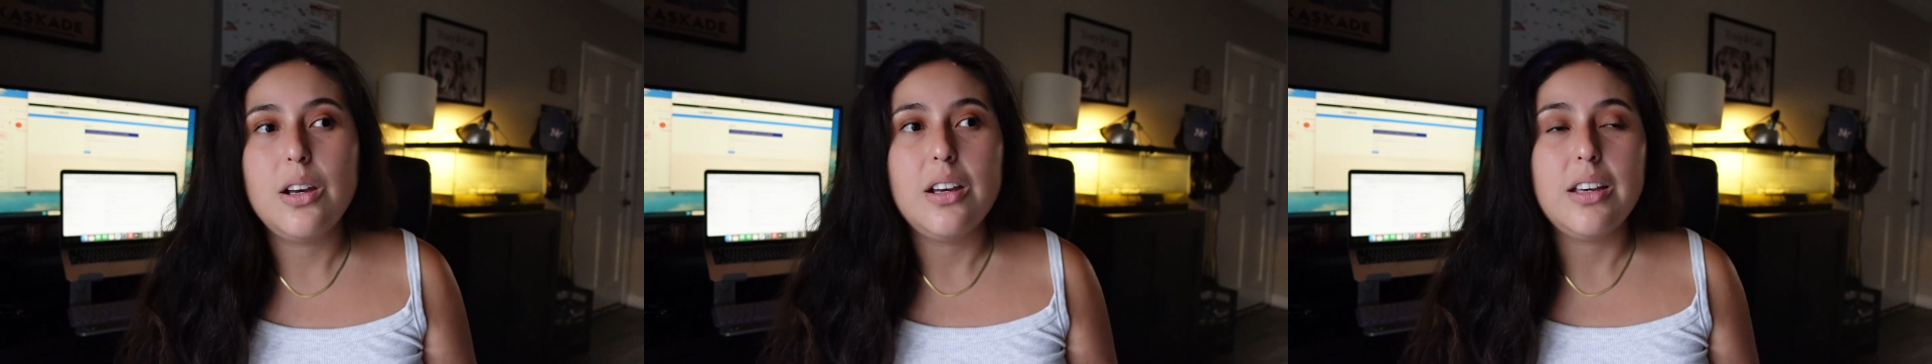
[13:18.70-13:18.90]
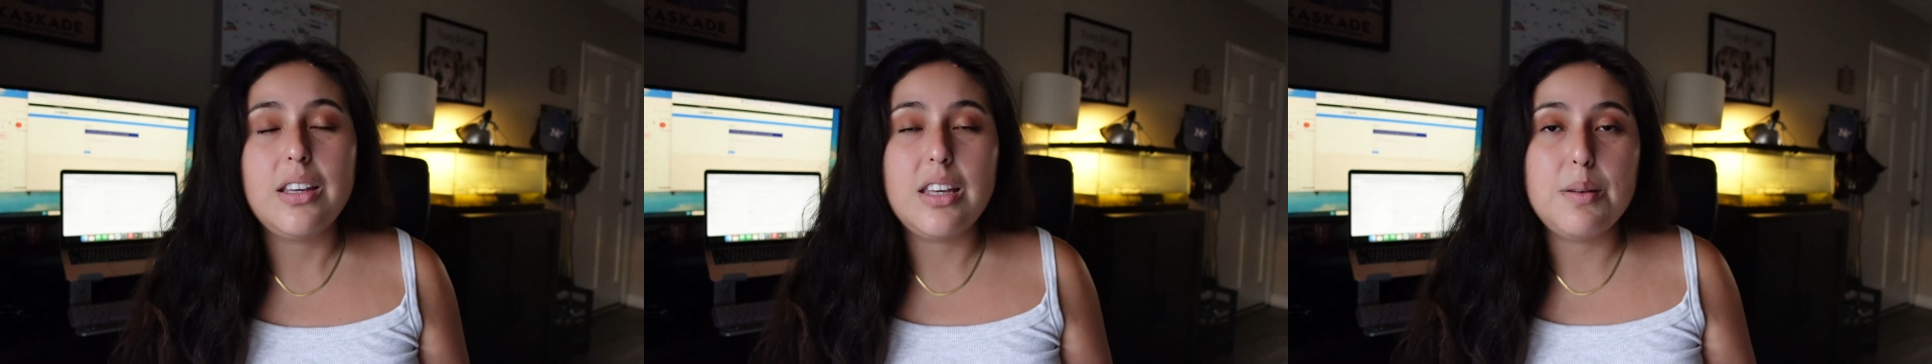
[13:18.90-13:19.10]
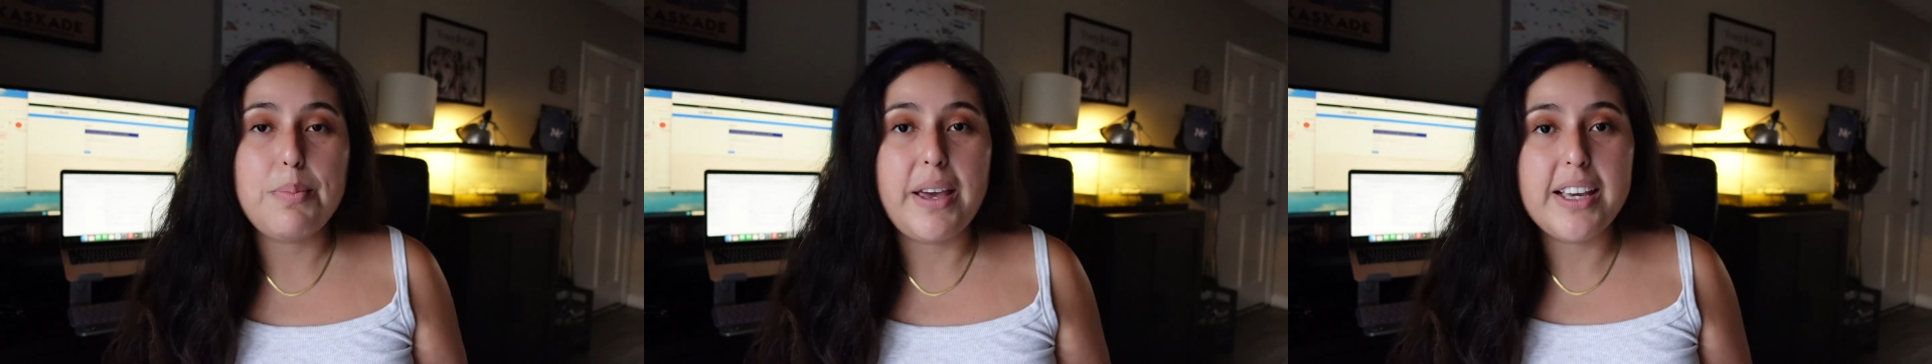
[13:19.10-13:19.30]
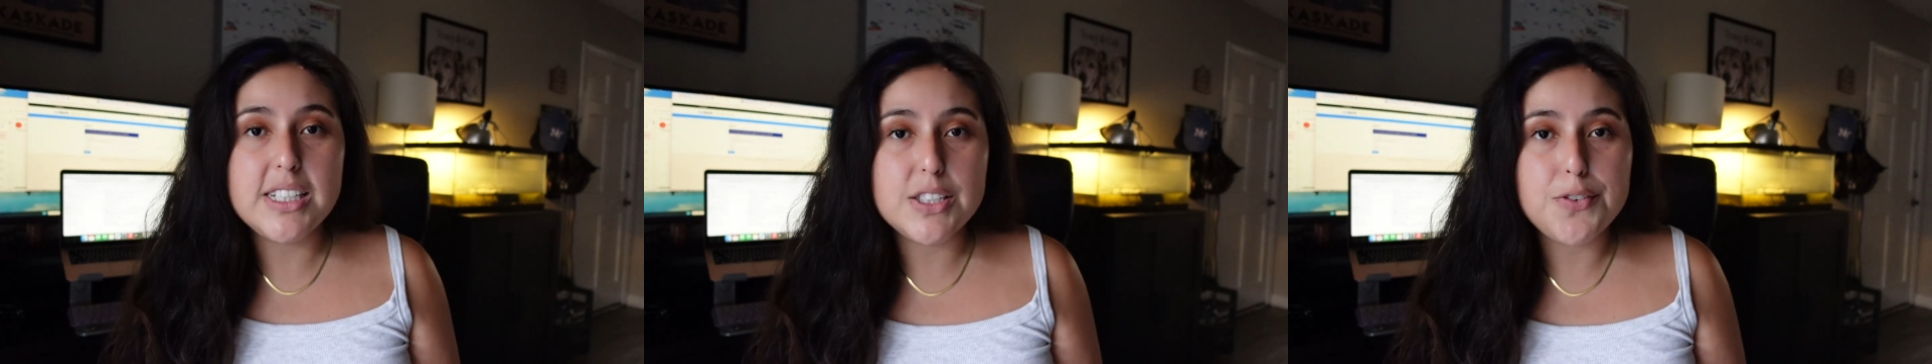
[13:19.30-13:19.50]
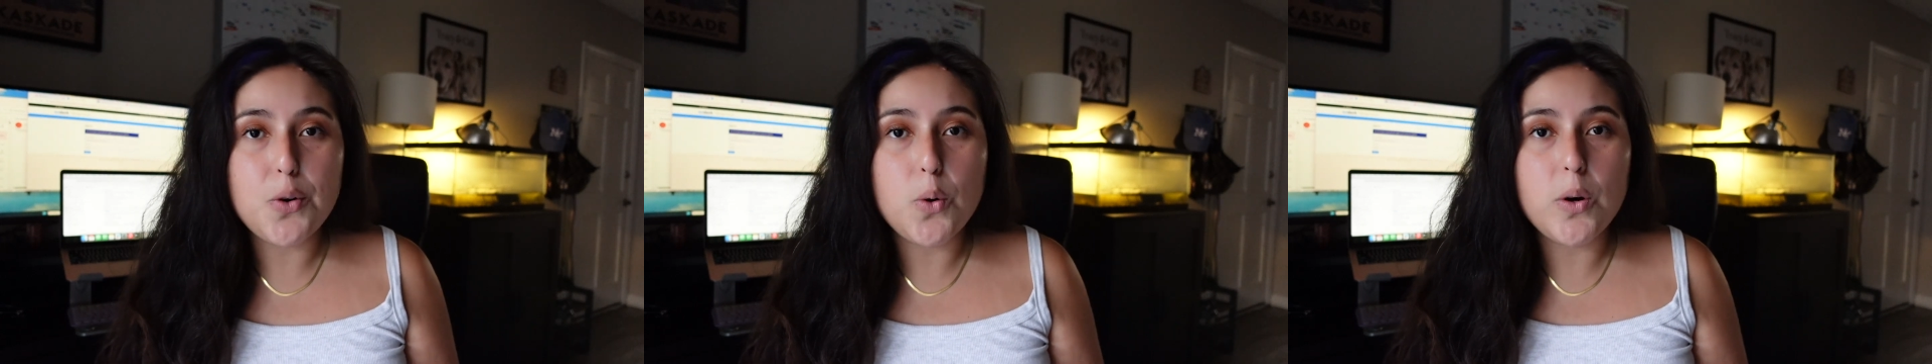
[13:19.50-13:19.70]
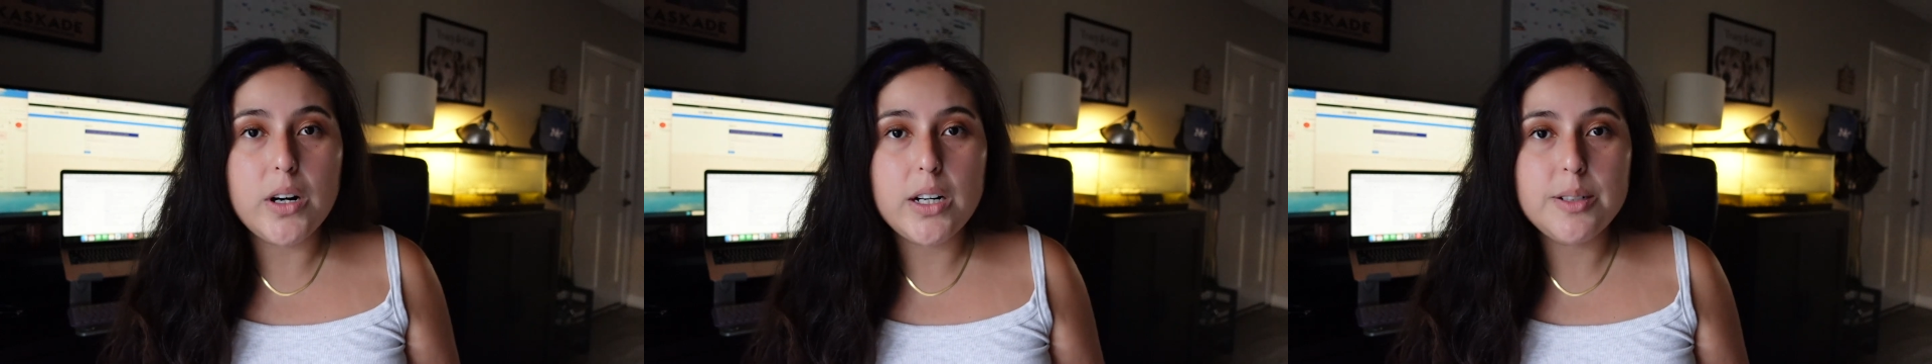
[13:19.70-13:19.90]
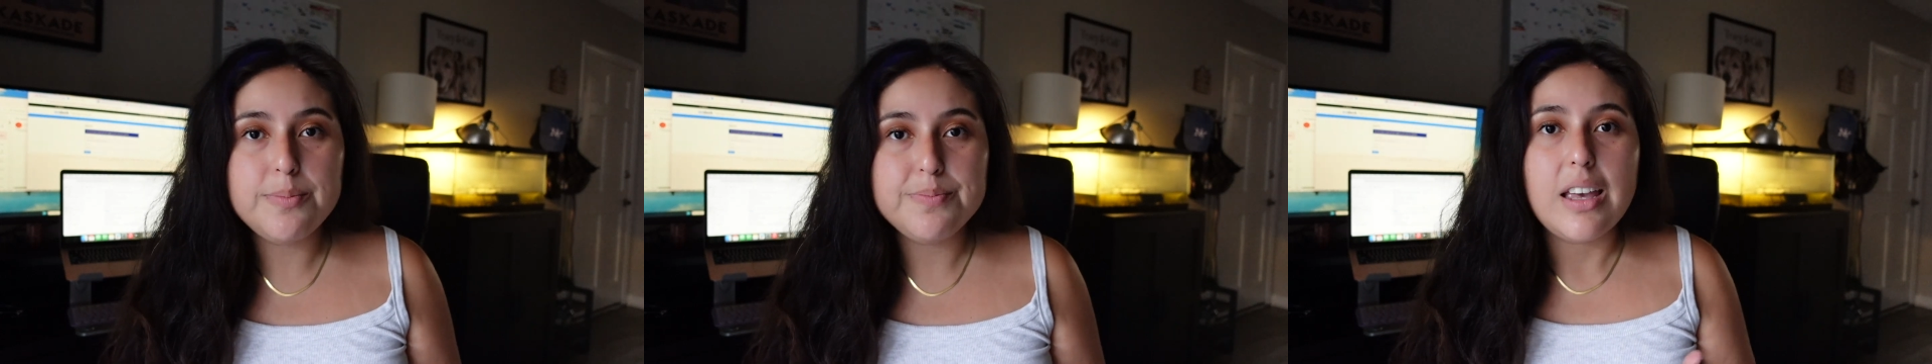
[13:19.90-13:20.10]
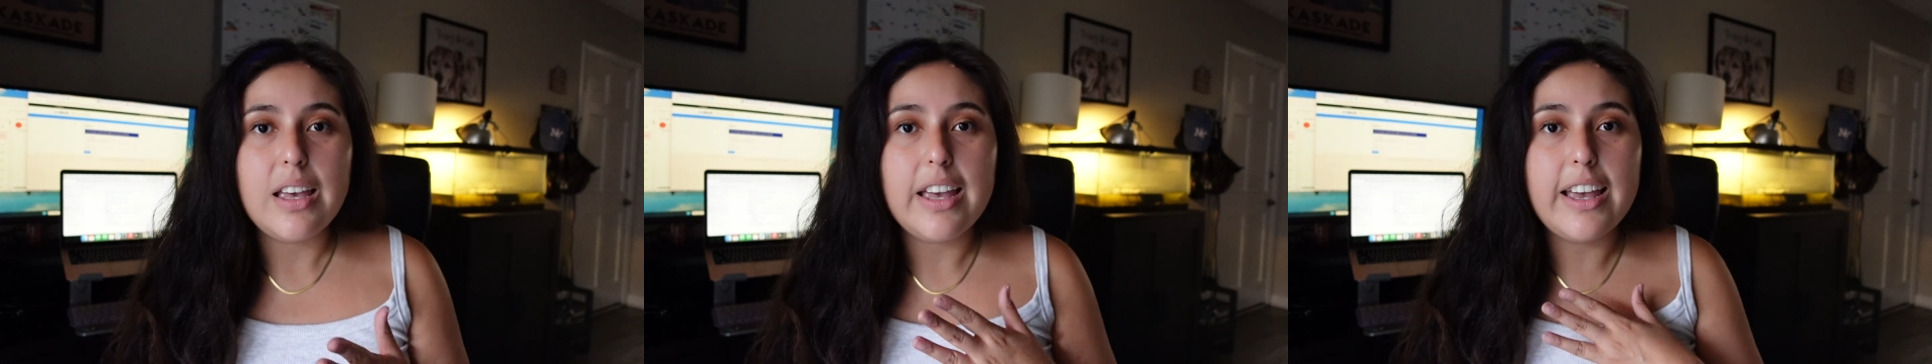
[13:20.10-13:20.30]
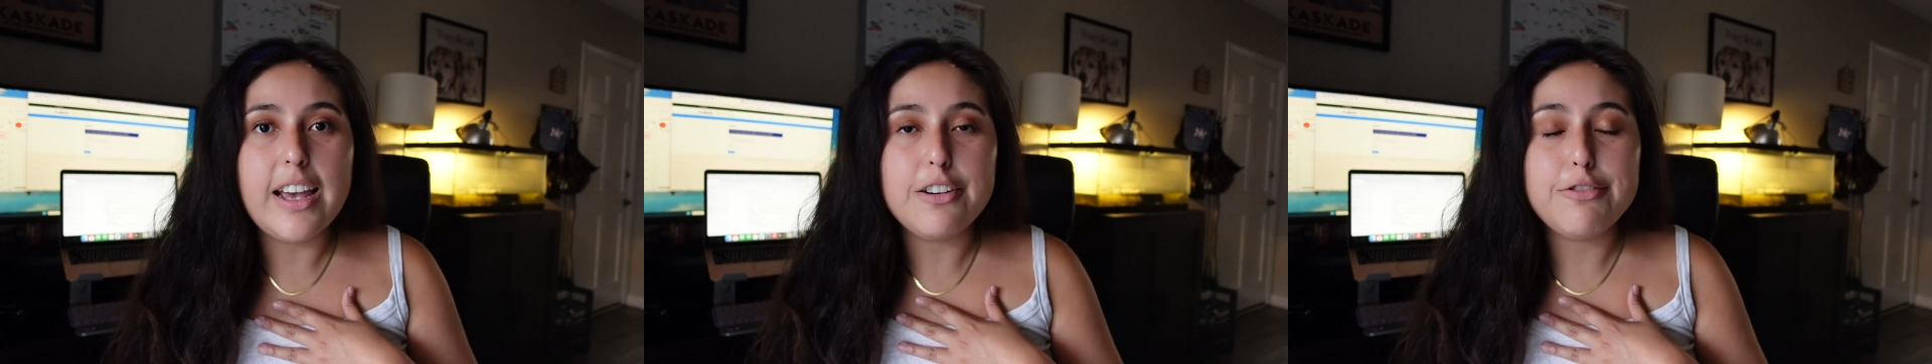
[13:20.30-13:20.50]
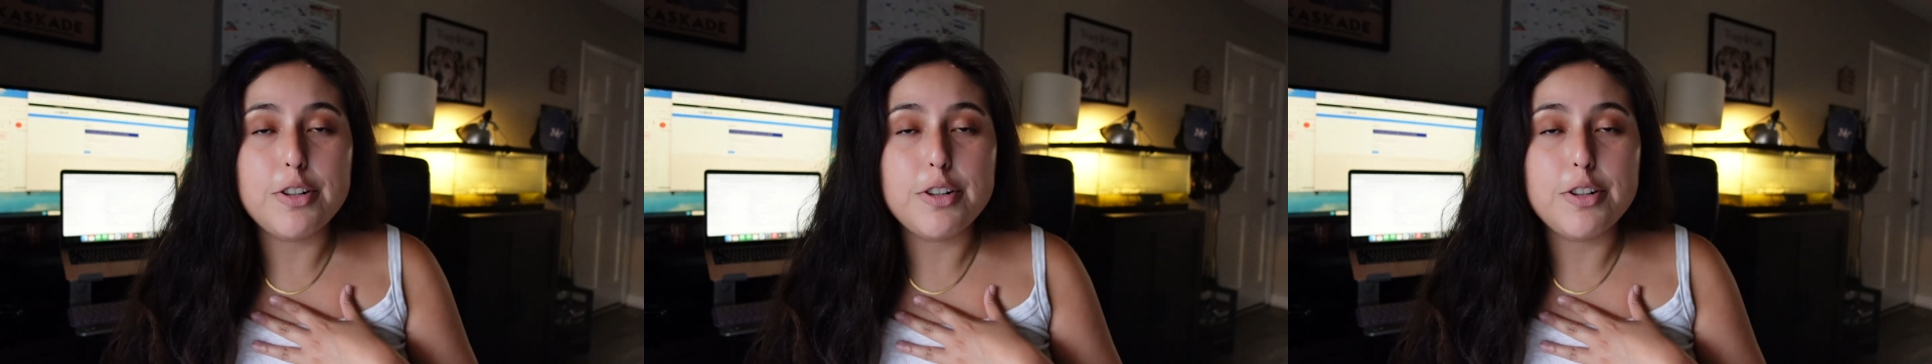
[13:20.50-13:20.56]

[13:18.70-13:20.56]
he pays for. And